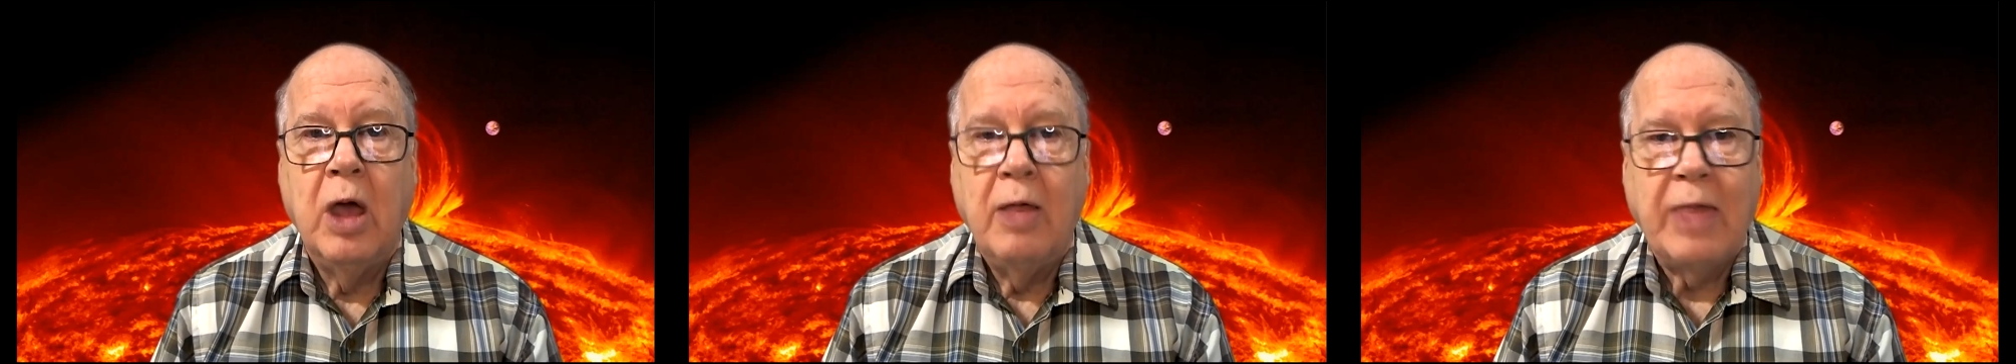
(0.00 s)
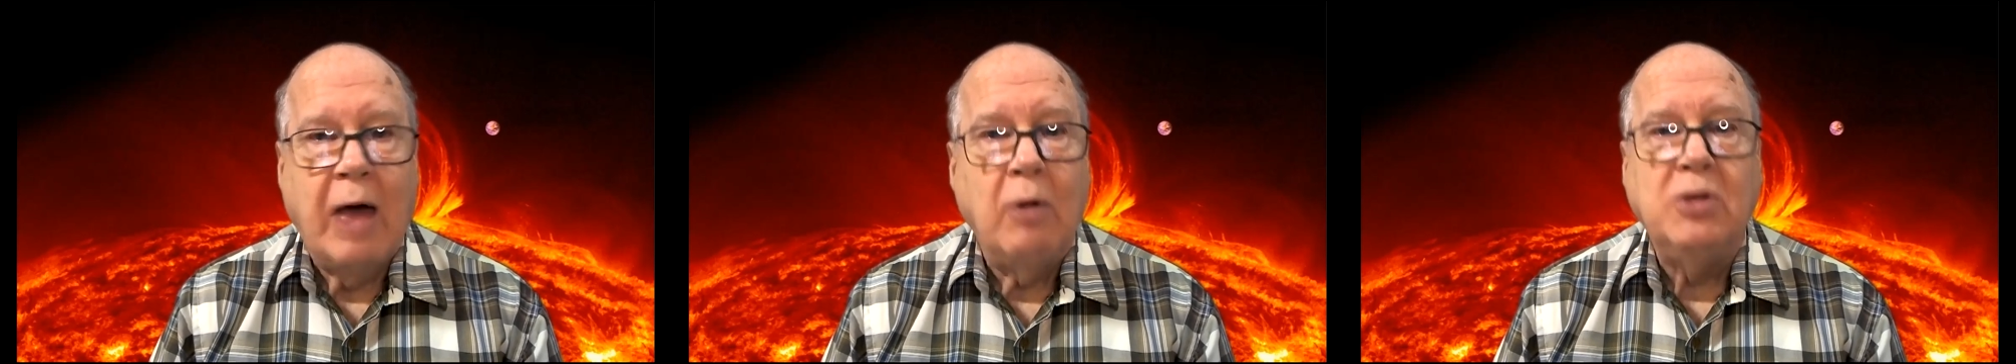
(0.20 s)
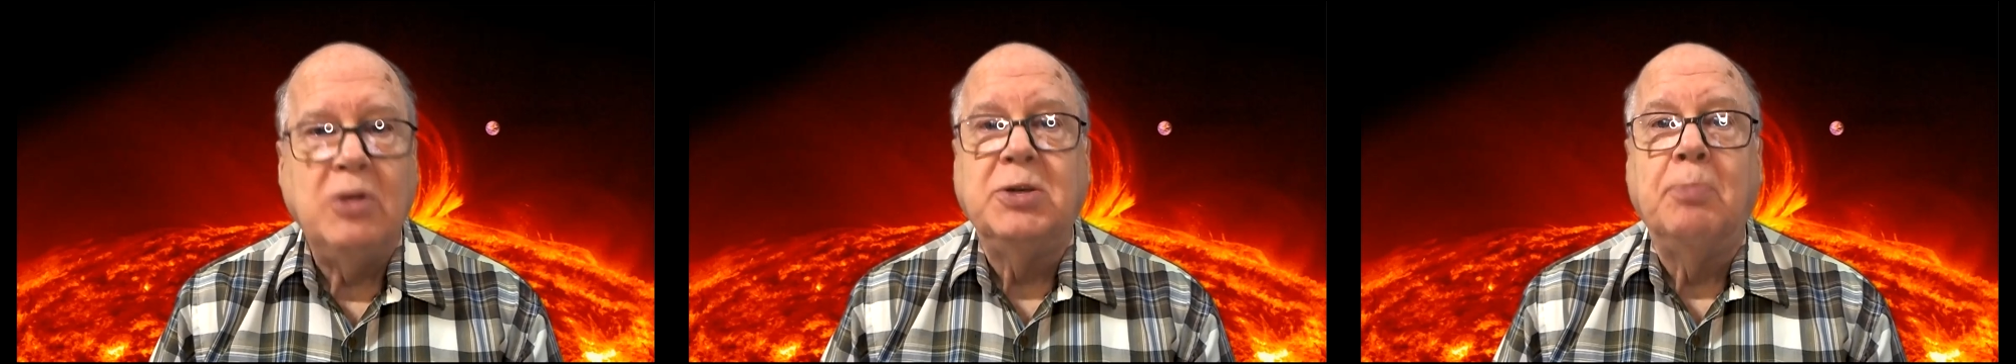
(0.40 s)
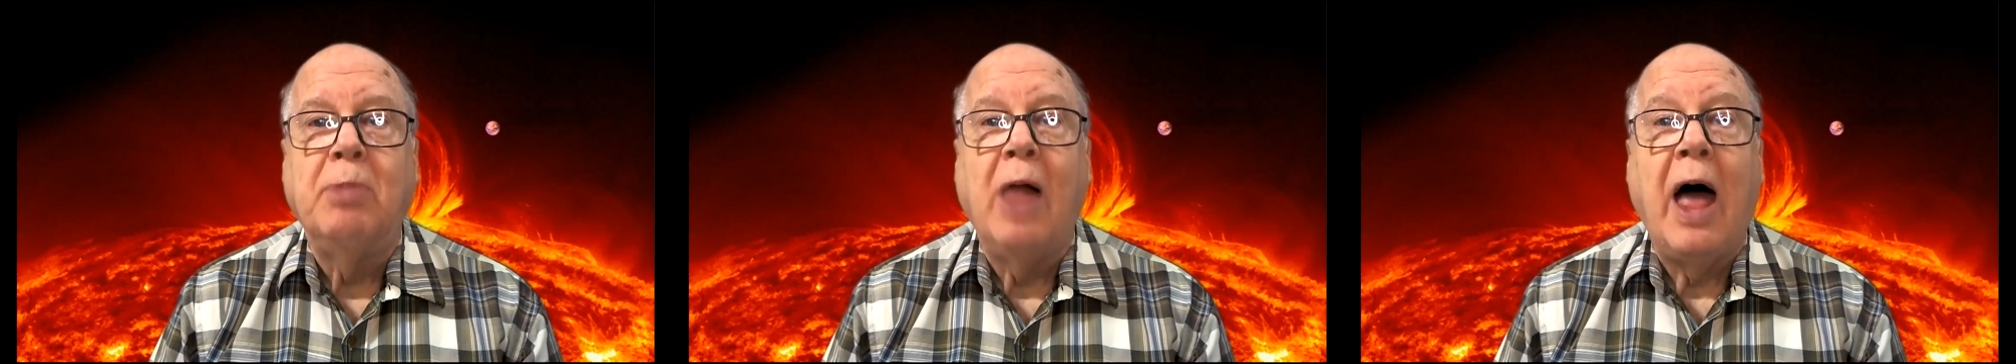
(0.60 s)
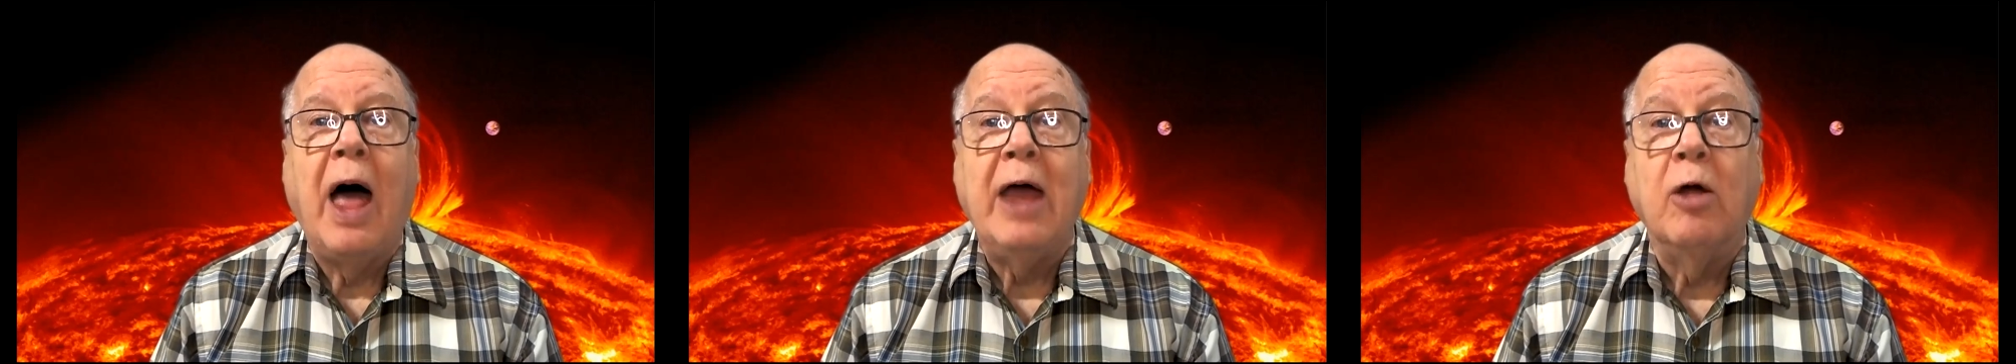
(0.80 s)
that would
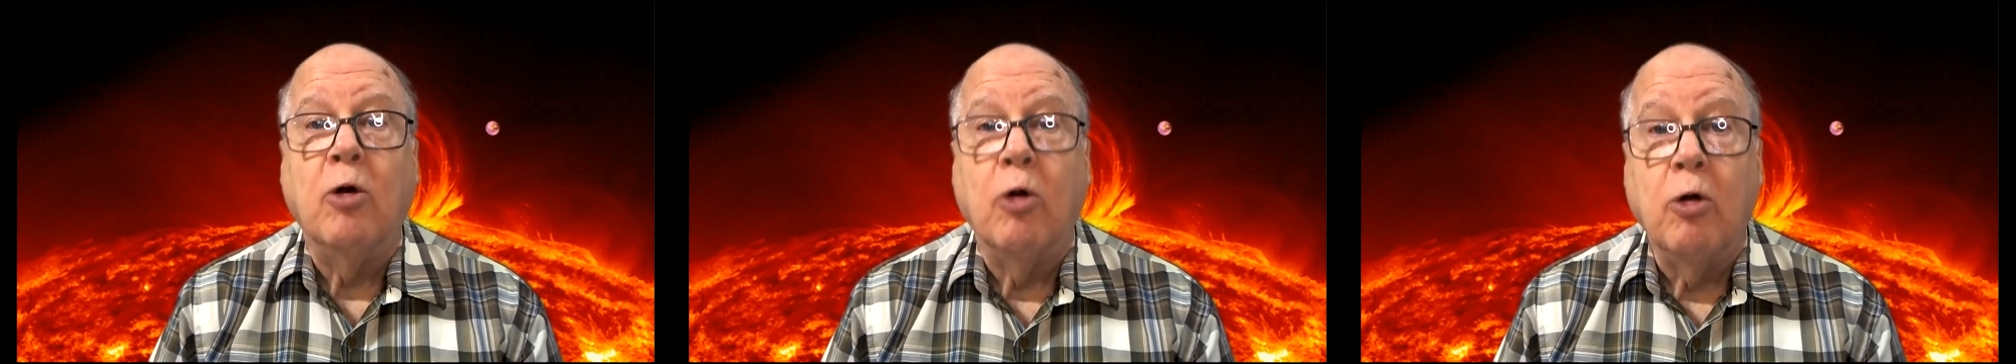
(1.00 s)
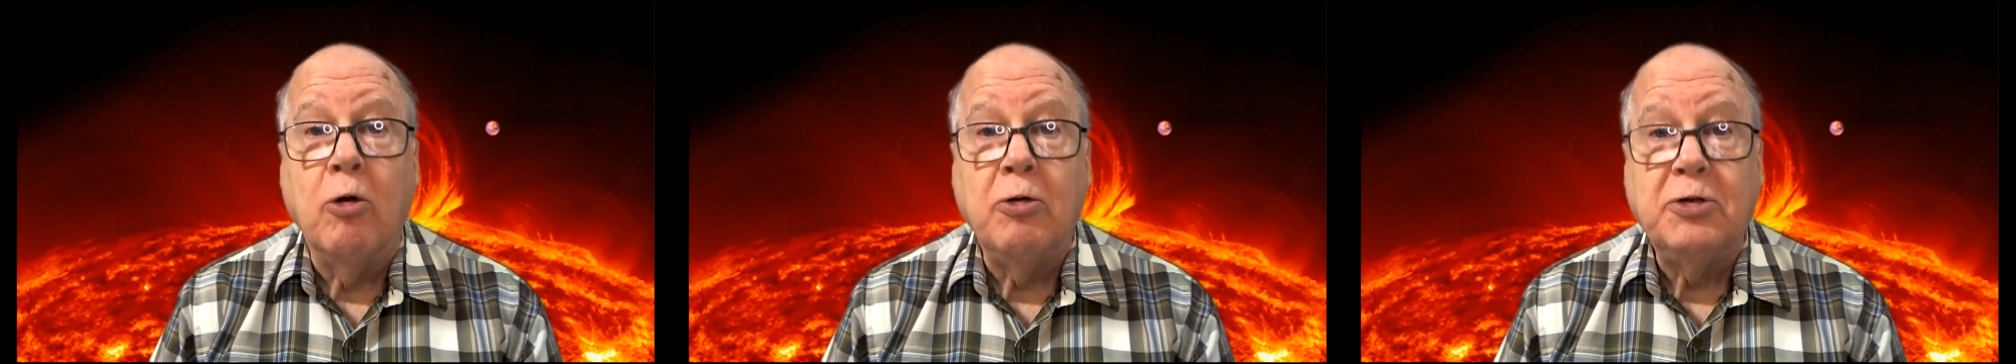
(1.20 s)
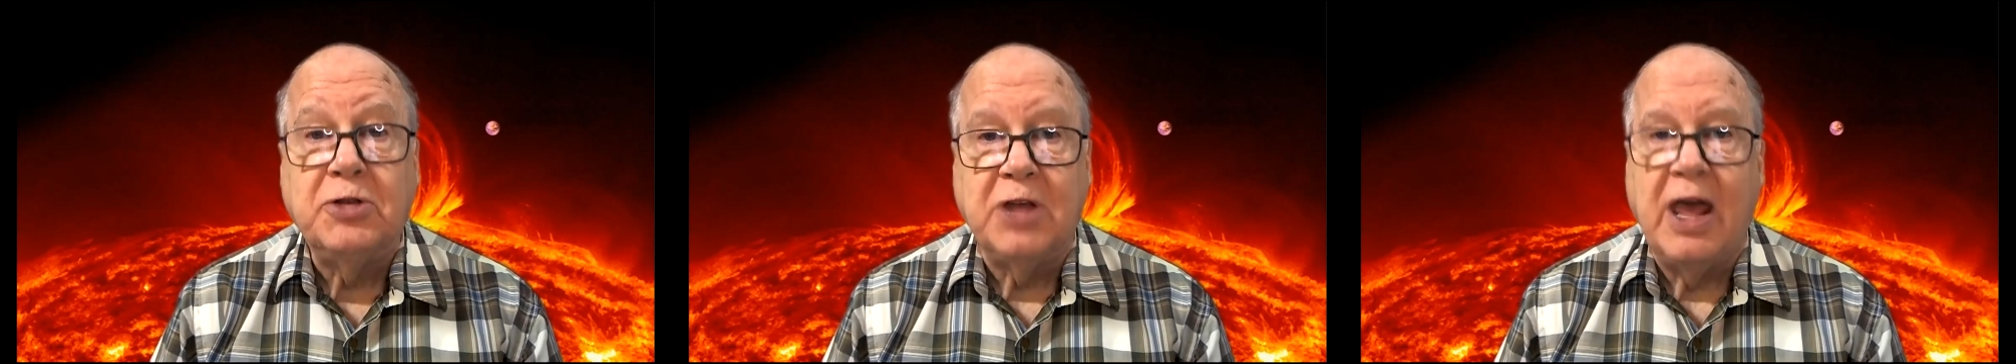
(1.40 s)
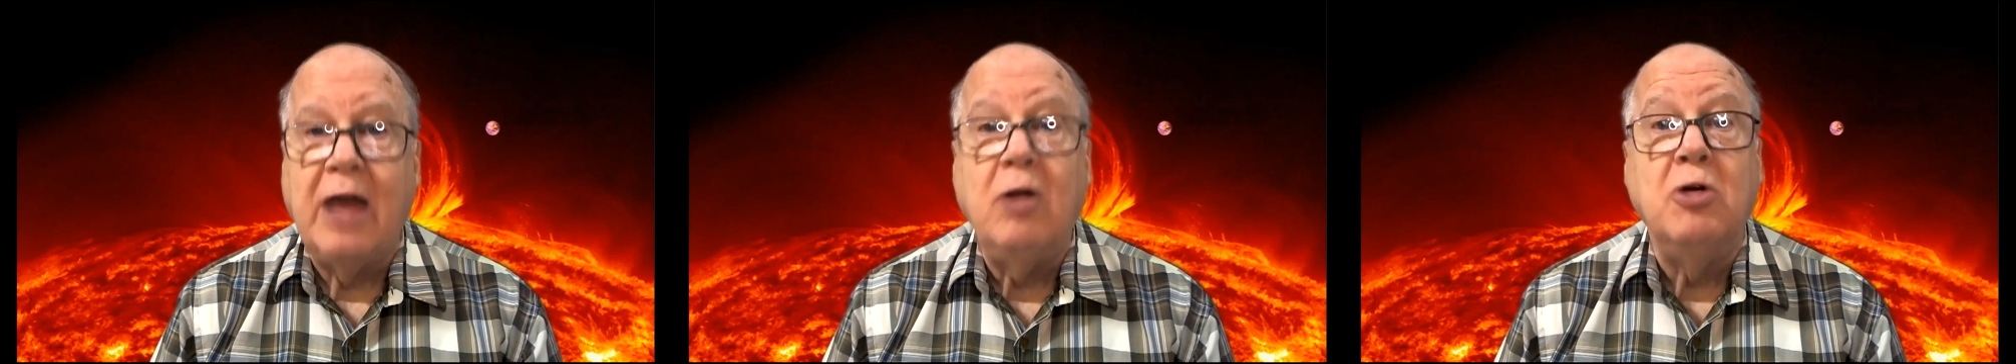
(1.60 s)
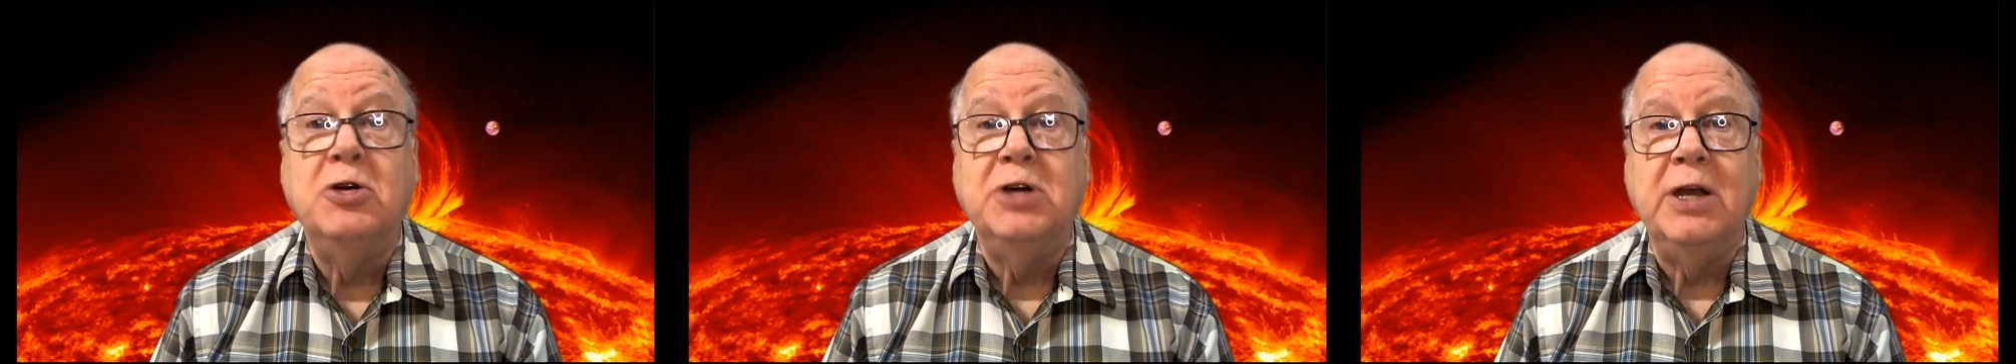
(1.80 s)
supply Earth's
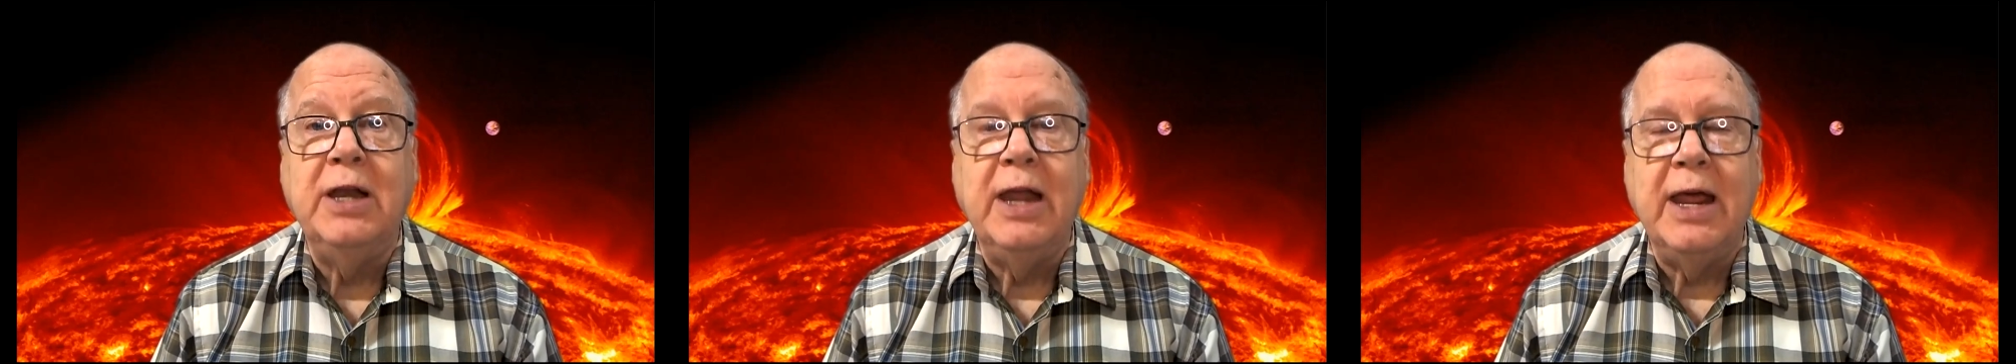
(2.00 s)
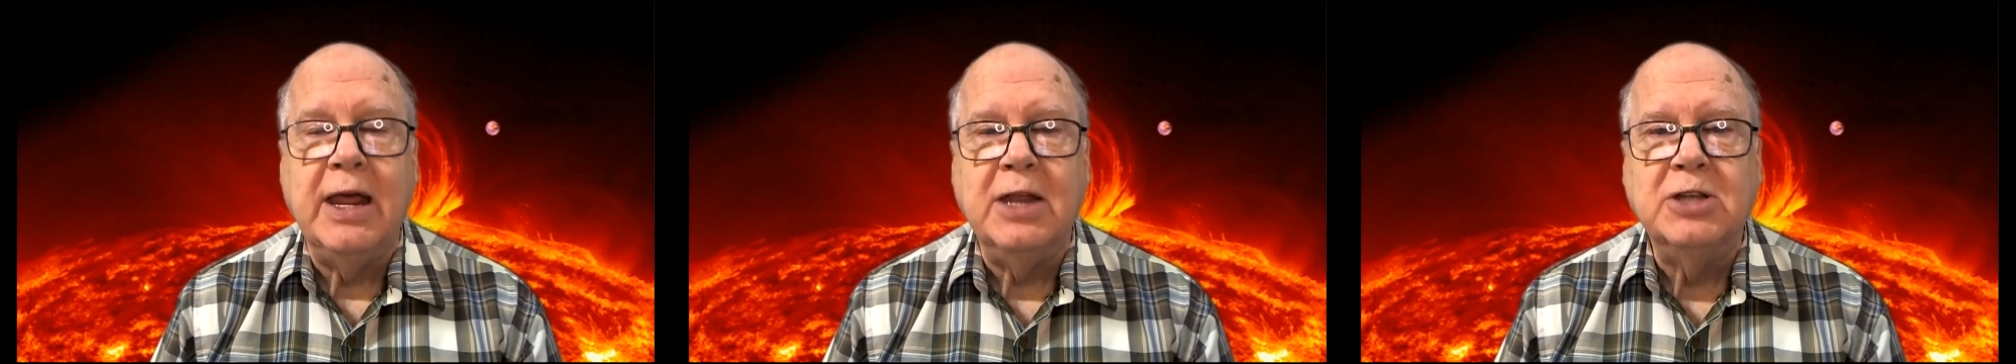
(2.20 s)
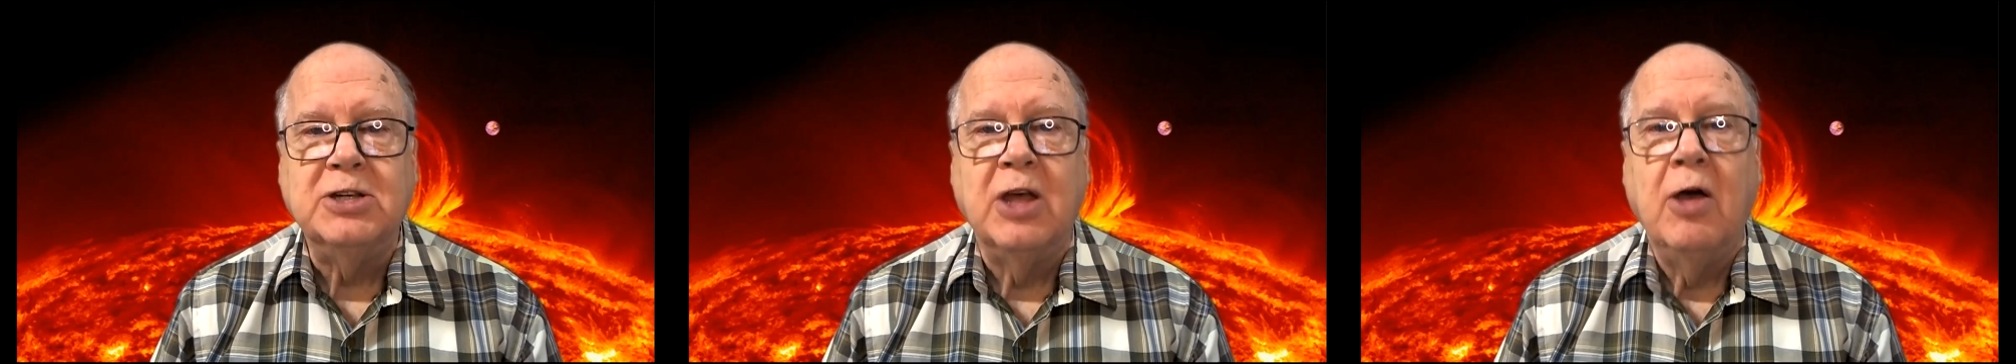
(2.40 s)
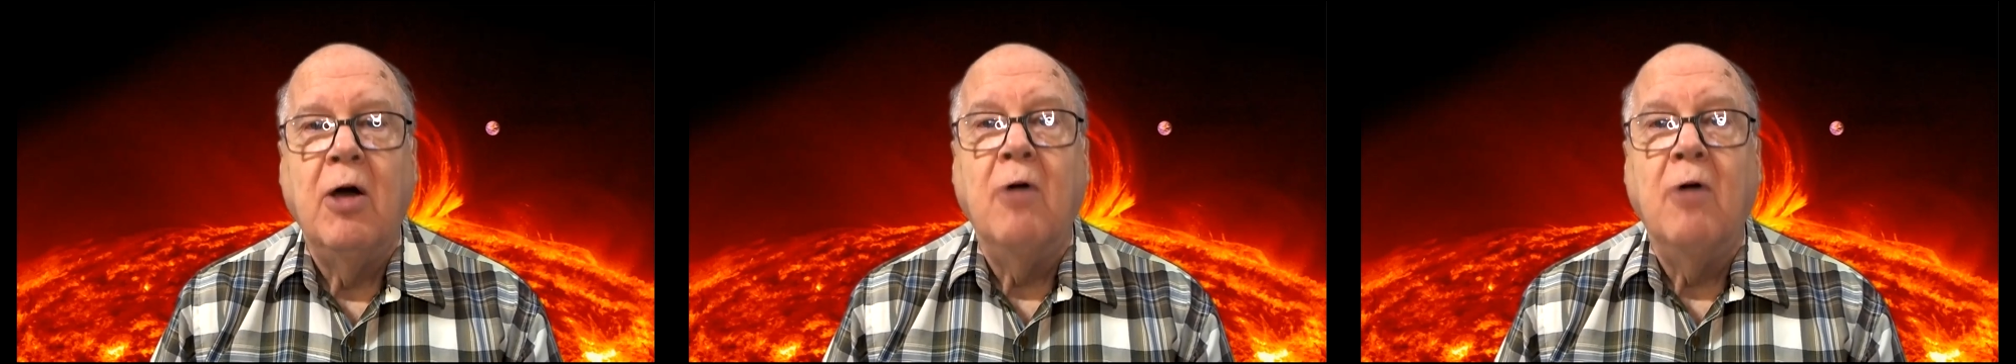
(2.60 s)
energy needs